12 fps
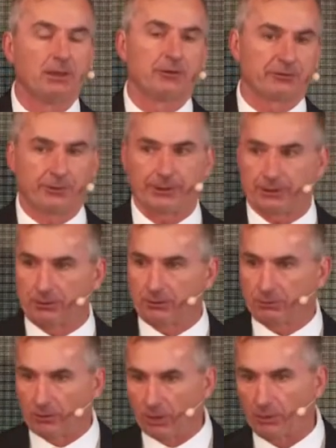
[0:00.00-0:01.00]
So when a
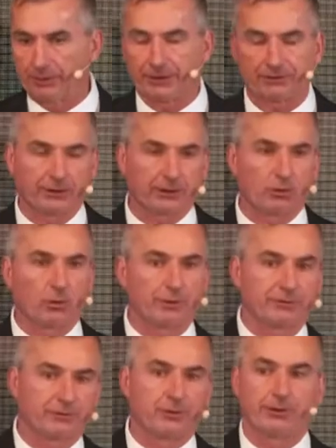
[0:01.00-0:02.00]
grower that's in a corn
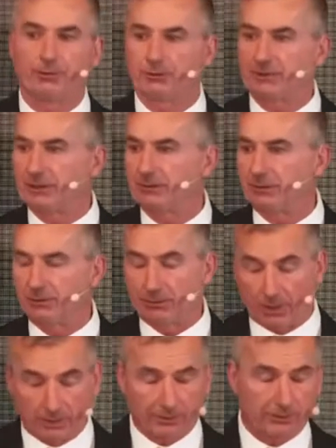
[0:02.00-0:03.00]
soy, rotain, uh,
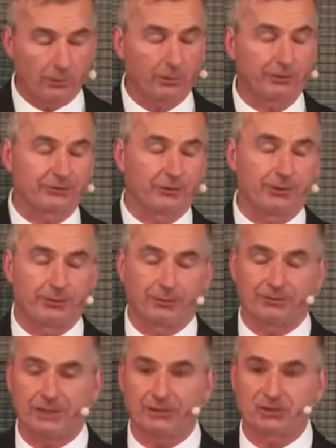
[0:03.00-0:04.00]
corn soy
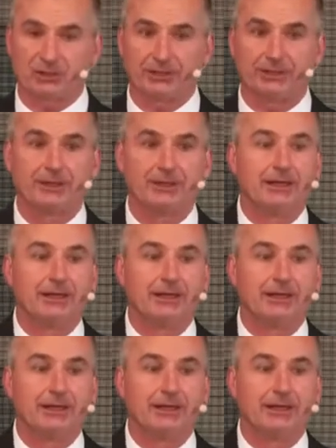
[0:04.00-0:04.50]
rotation,